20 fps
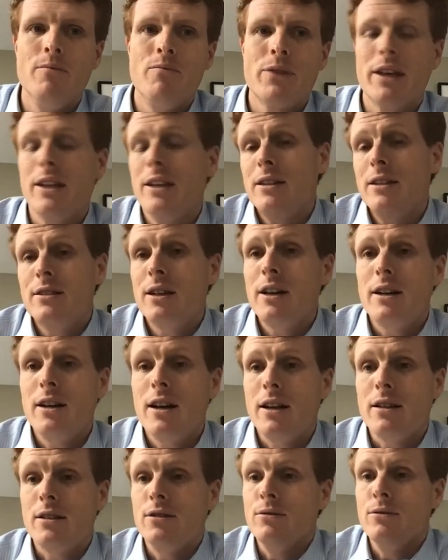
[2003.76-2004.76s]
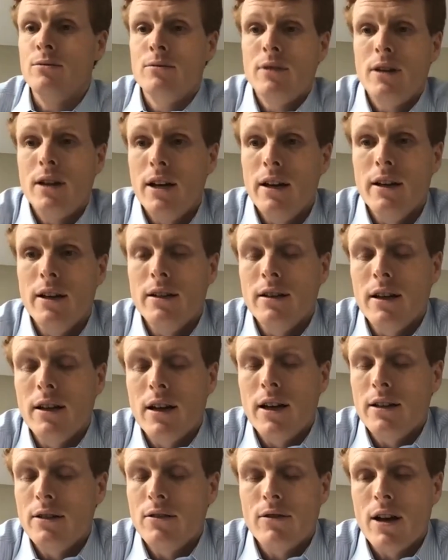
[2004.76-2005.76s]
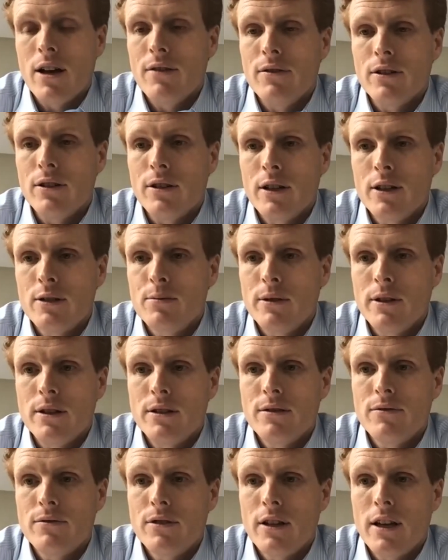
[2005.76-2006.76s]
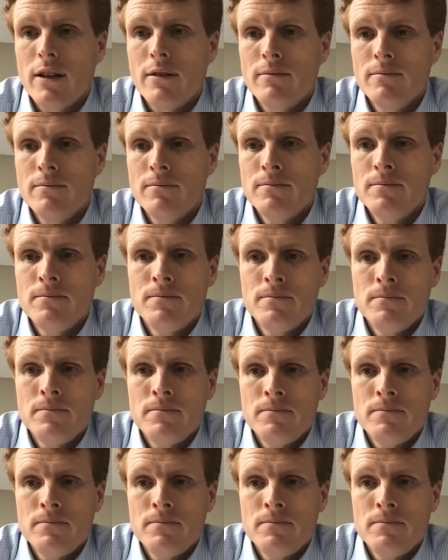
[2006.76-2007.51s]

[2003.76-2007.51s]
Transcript: And decided not to, and I don't have a good explanation for that.